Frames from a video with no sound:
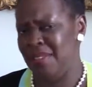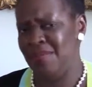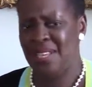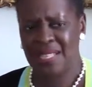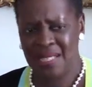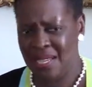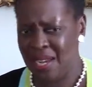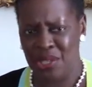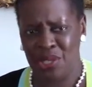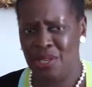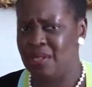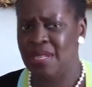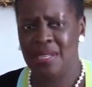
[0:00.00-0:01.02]

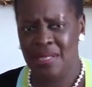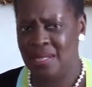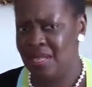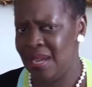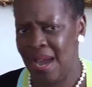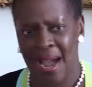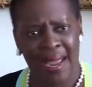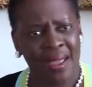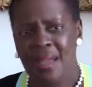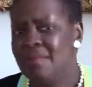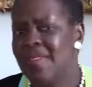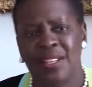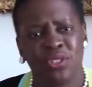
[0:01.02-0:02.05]
investigation in
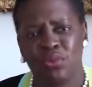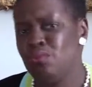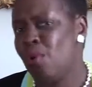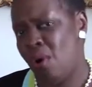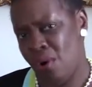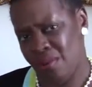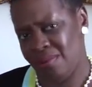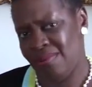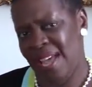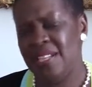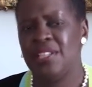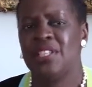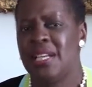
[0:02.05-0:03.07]
TCI, that's wrong,
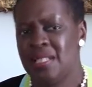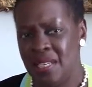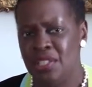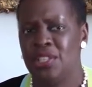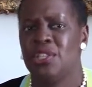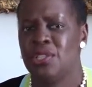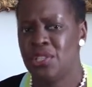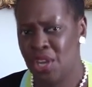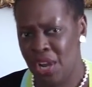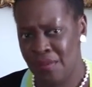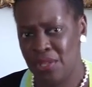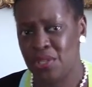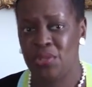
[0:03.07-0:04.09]
and it does a
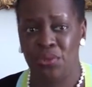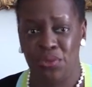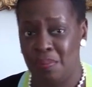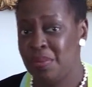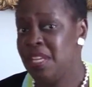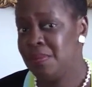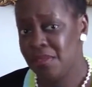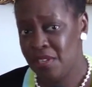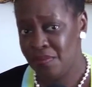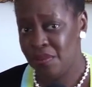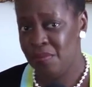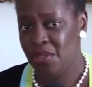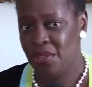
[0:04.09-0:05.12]
disservice to the people
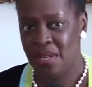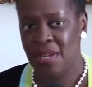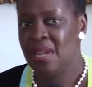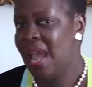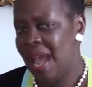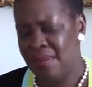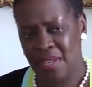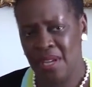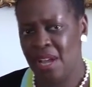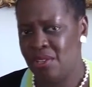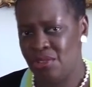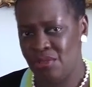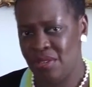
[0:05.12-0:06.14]
of Bermuda and the
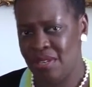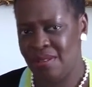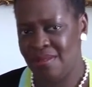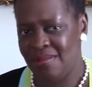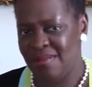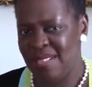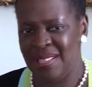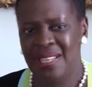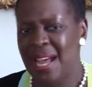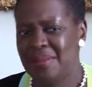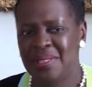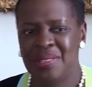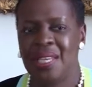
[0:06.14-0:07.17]
country. It's
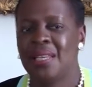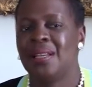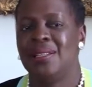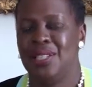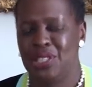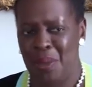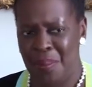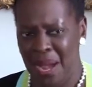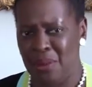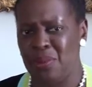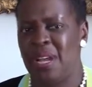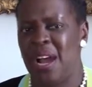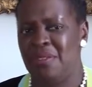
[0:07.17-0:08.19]
not ticklish
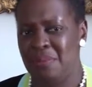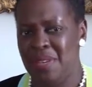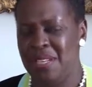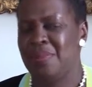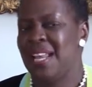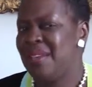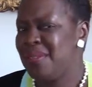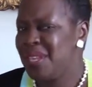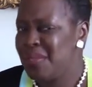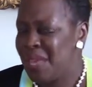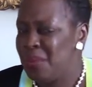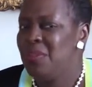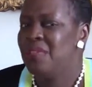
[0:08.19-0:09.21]
about government, but I
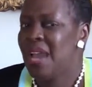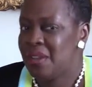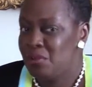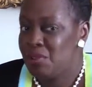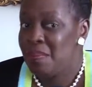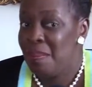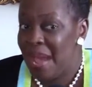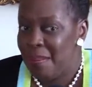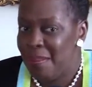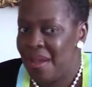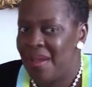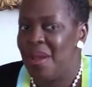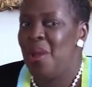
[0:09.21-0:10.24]
think that we've got to
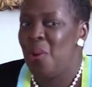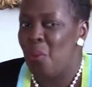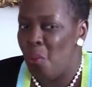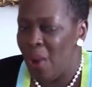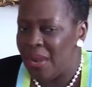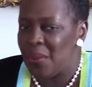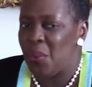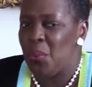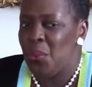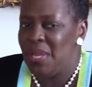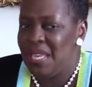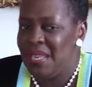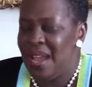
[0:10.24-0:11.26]
remember what
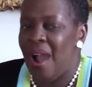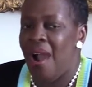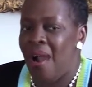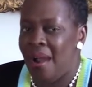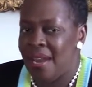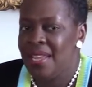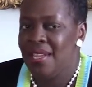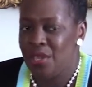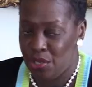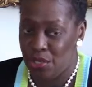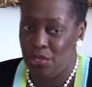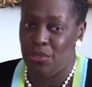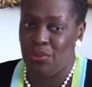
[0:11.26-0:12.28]
we are here
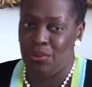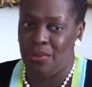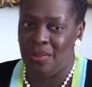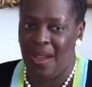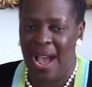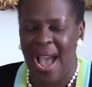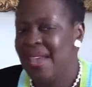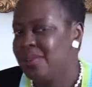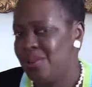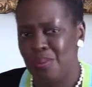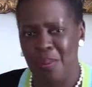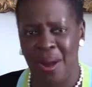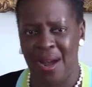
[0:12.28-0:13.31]
to do. I
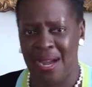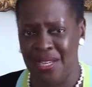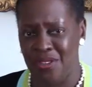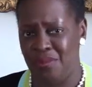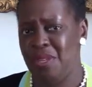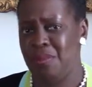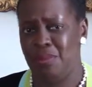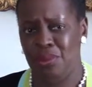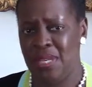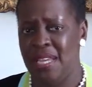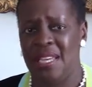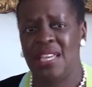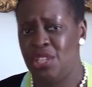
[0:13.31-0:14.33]
don't mind if people
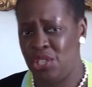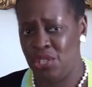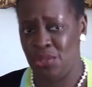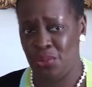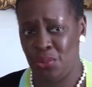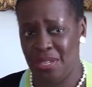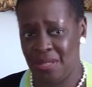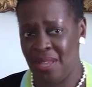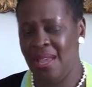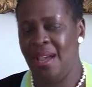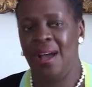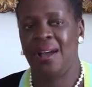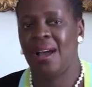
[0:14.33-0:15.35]
take issue with
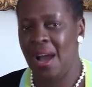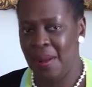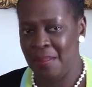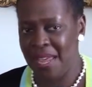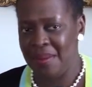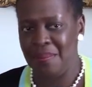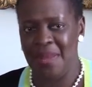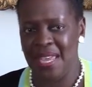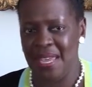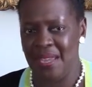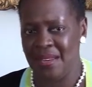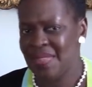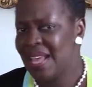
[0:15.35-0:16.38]
a comment
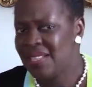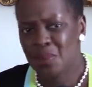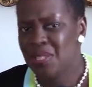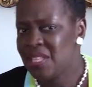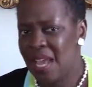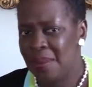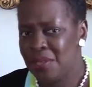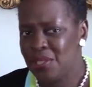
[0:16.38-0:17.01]
made. That's what the